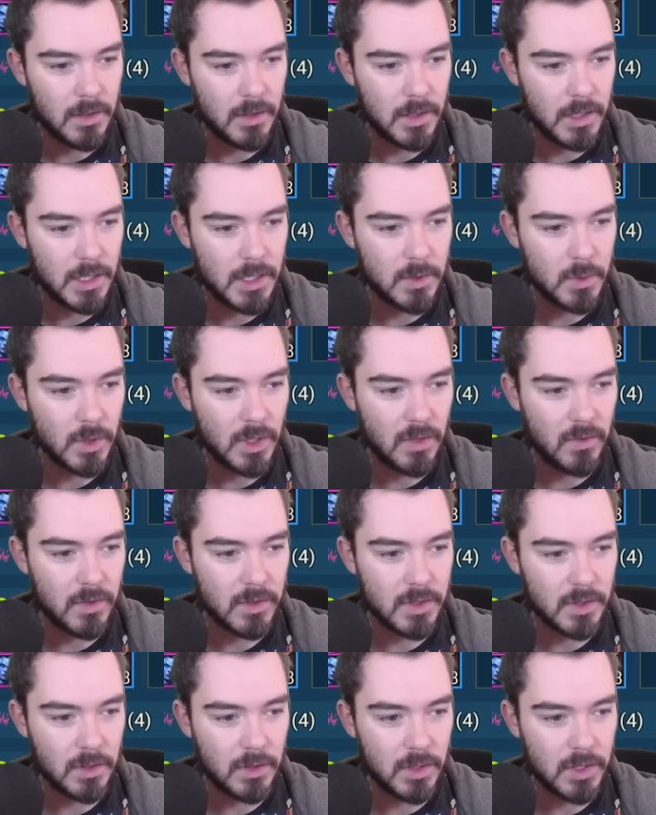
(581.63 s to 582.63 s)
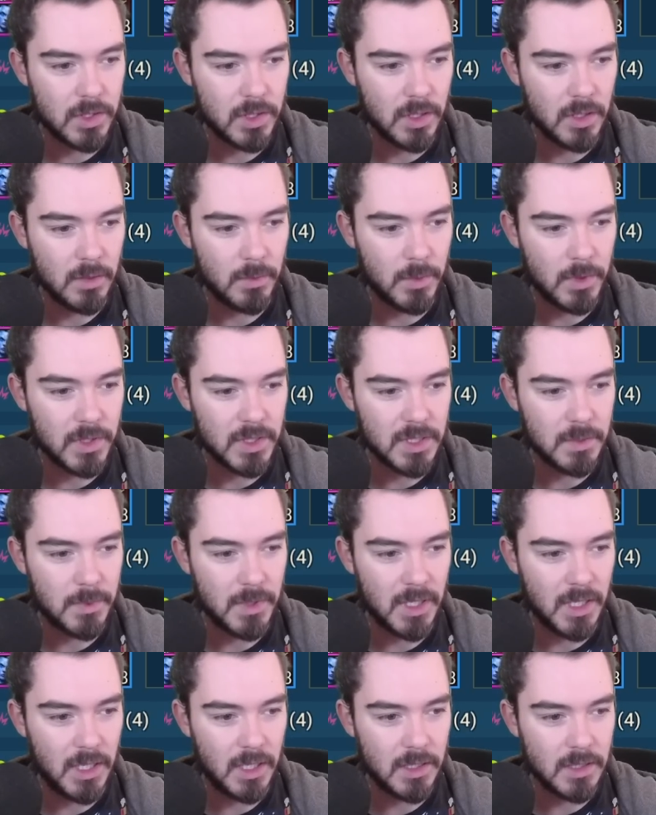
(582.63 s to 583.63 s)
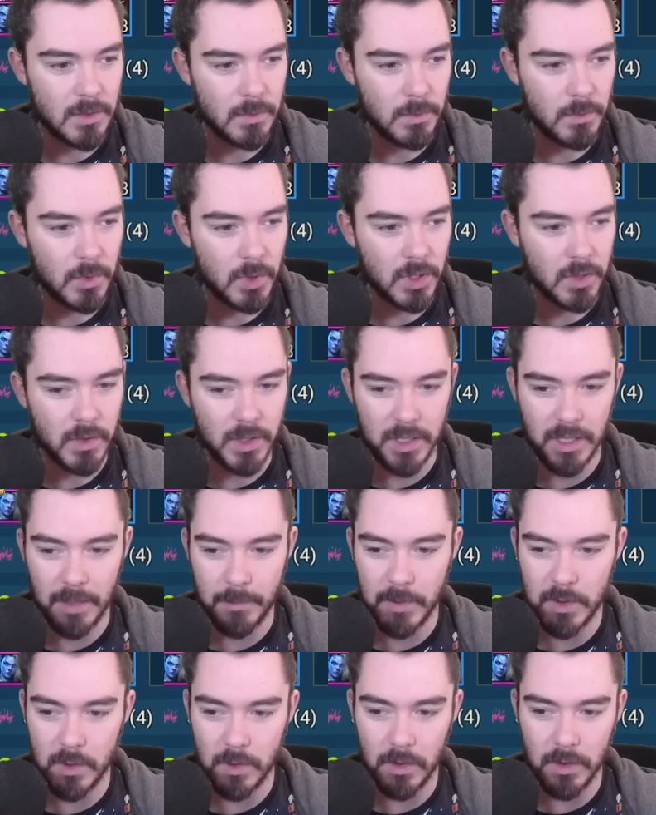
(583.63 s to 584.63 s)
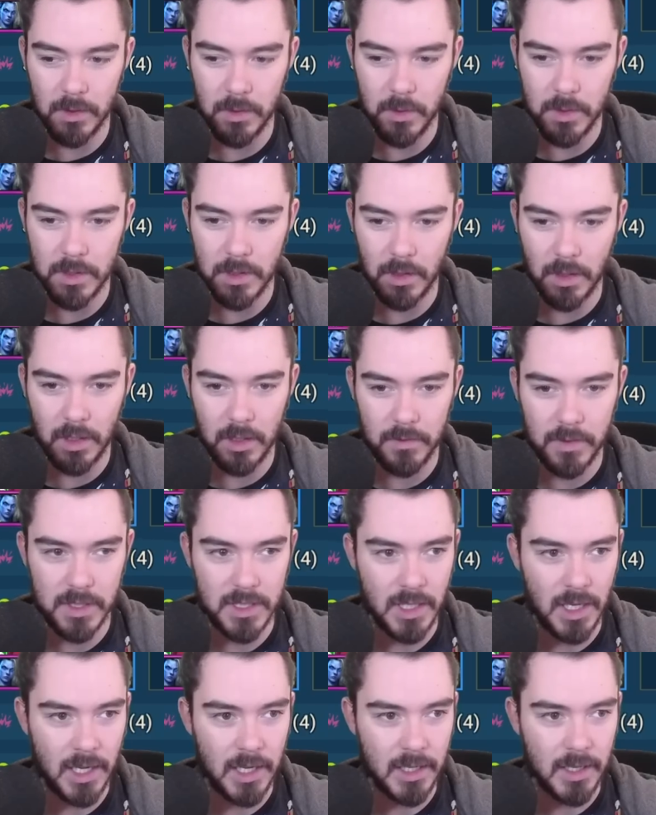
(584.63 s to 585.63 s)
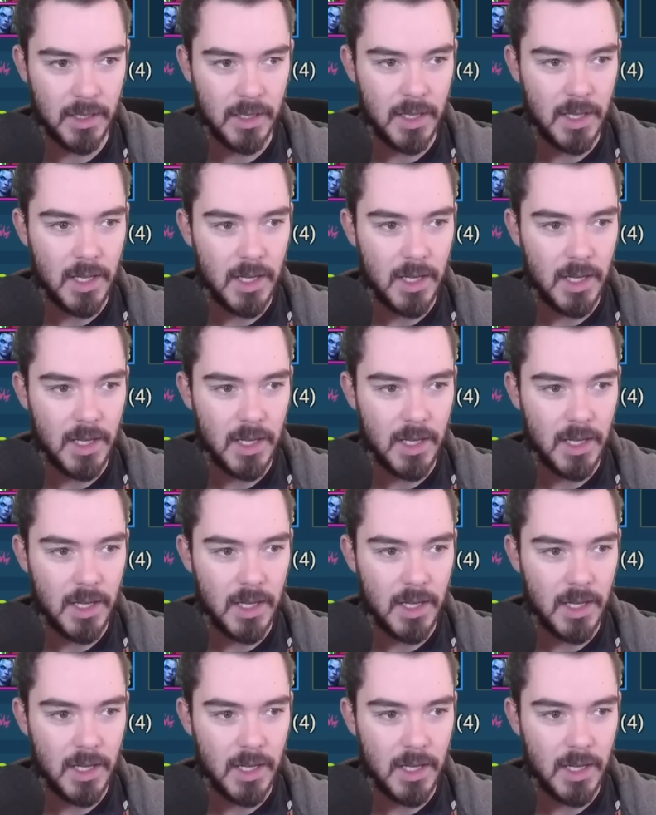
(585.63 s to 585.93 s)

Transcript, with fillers: This would give us a good chunk more speed, more crit damage. You lose a lot of attack.